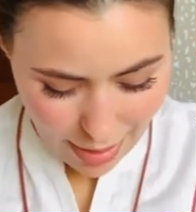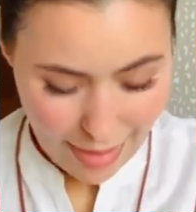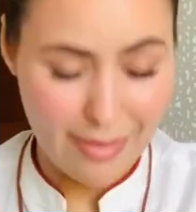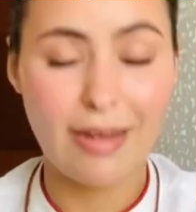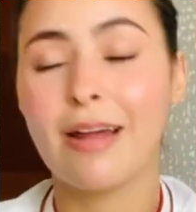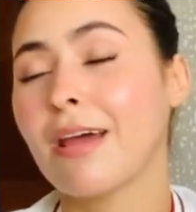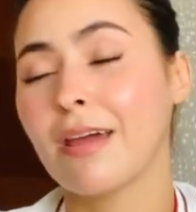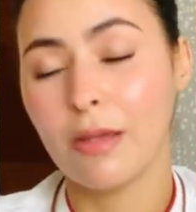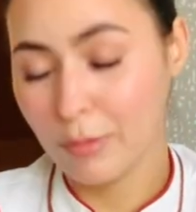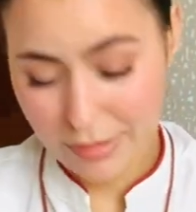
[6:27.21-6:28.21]
And then
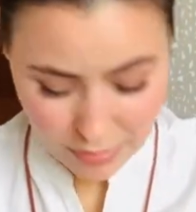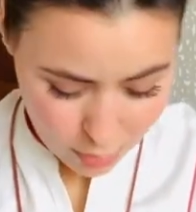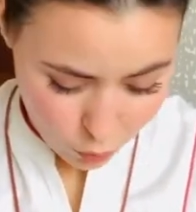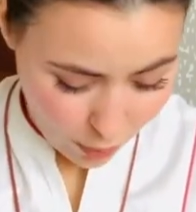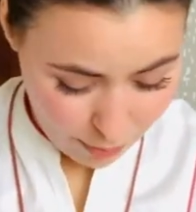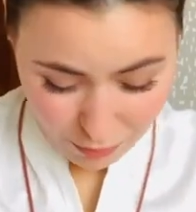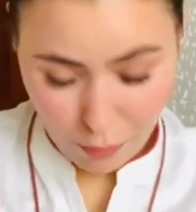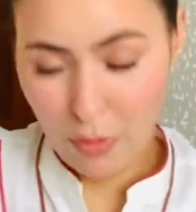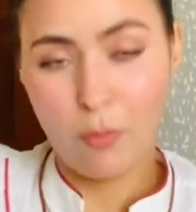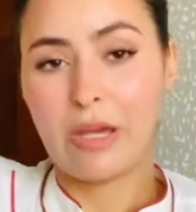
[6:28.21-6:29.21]
it was right
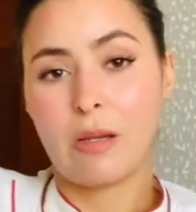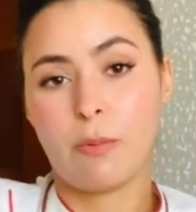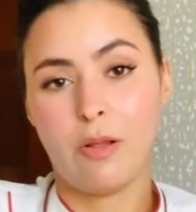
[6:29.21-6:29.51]
before the wake up